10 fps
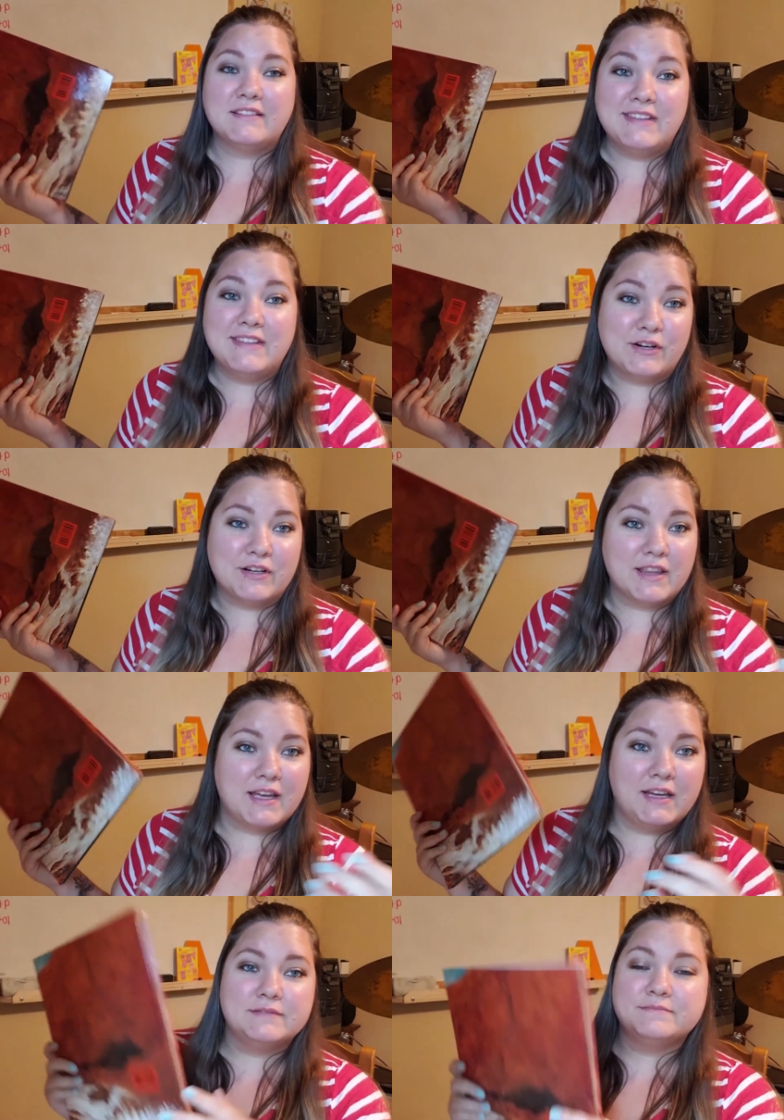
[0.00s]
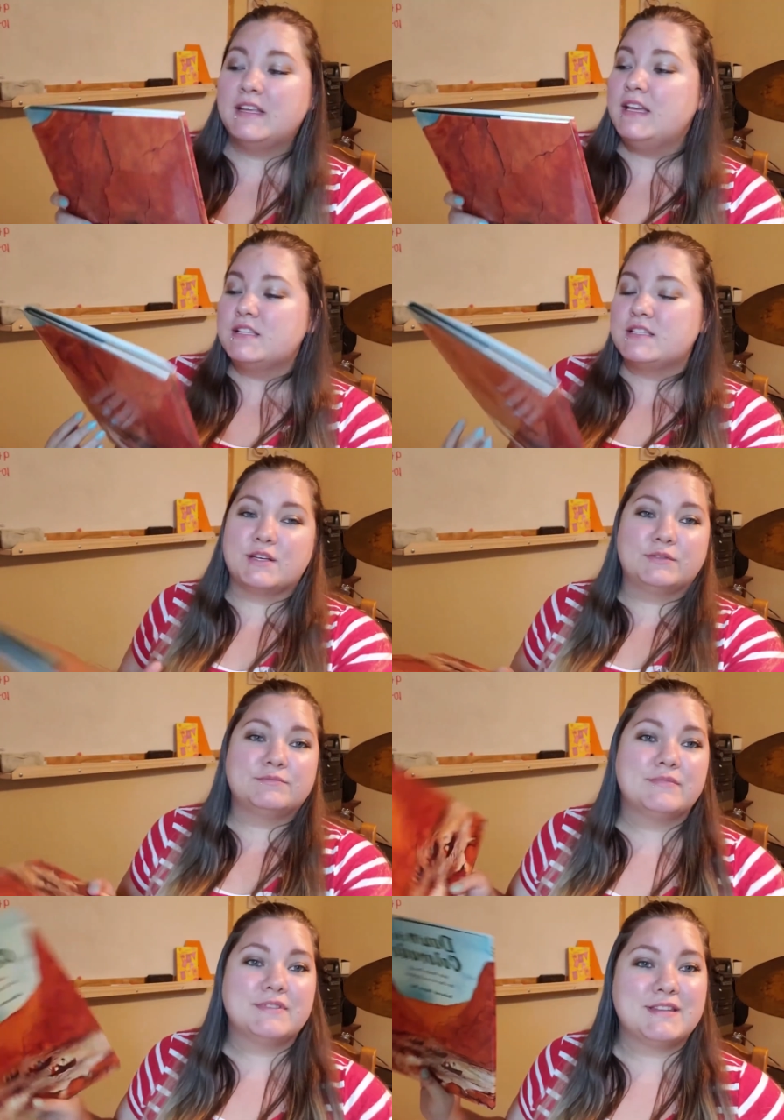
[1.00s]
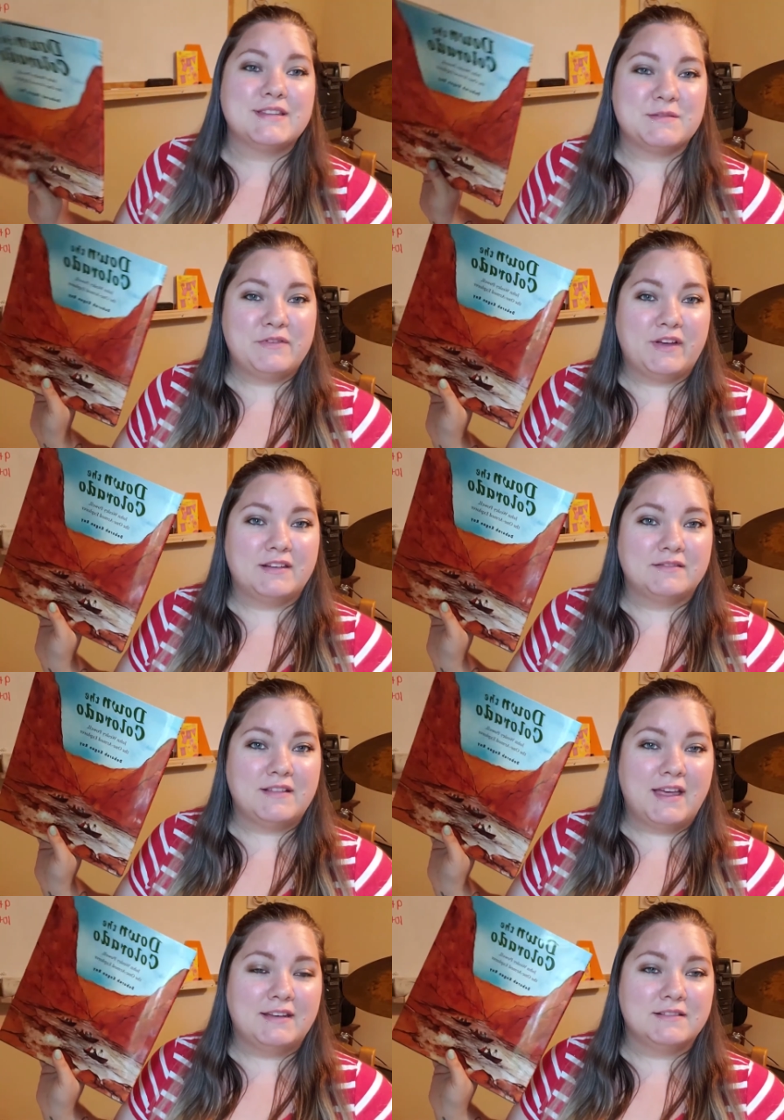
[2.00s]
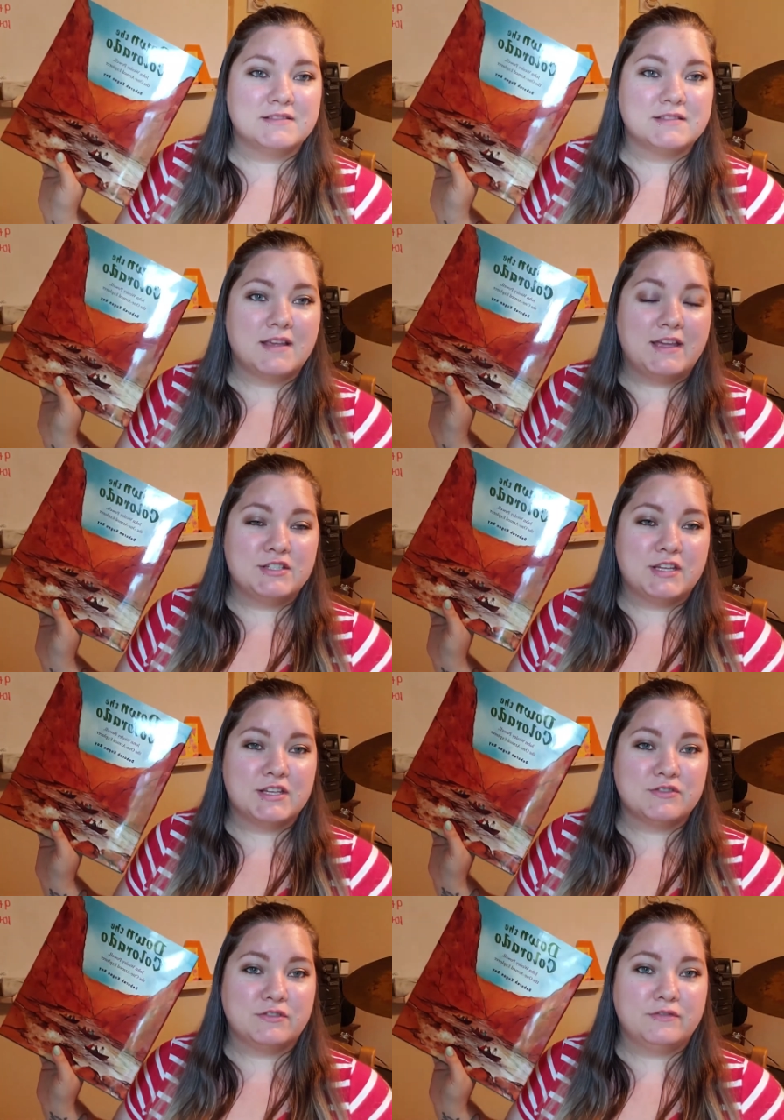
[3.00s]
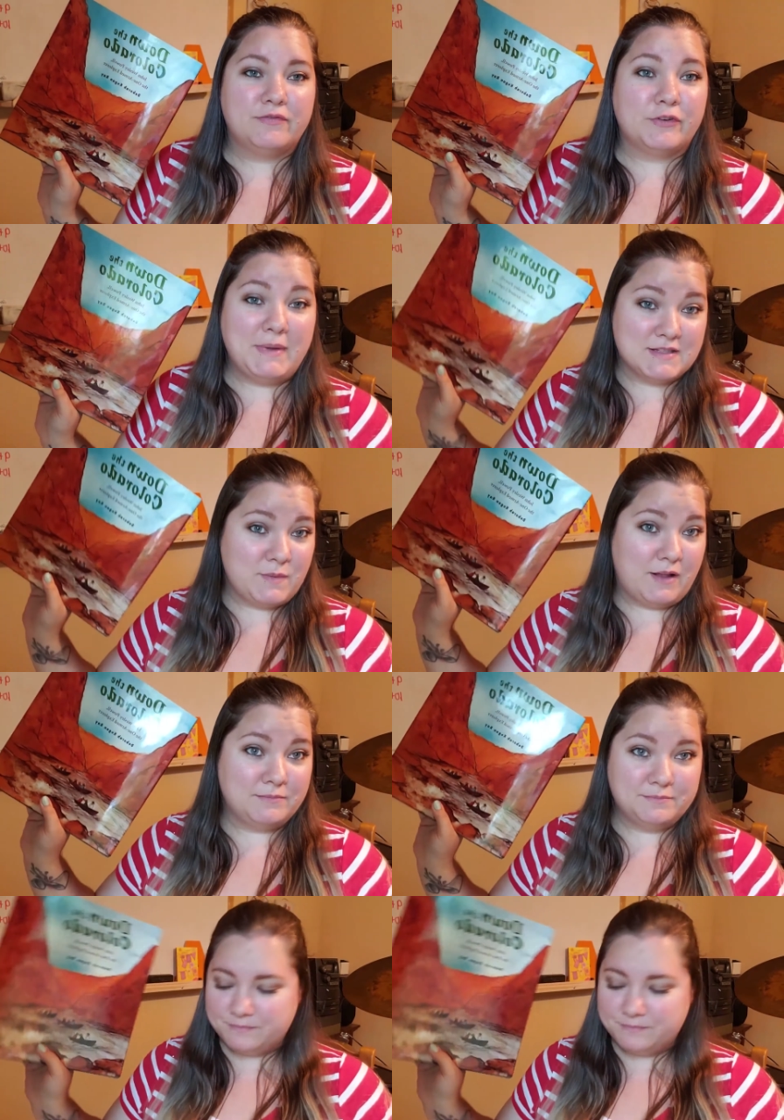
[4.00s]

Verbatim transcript: Never heard of the guy. So this will be fun and educational for me as well.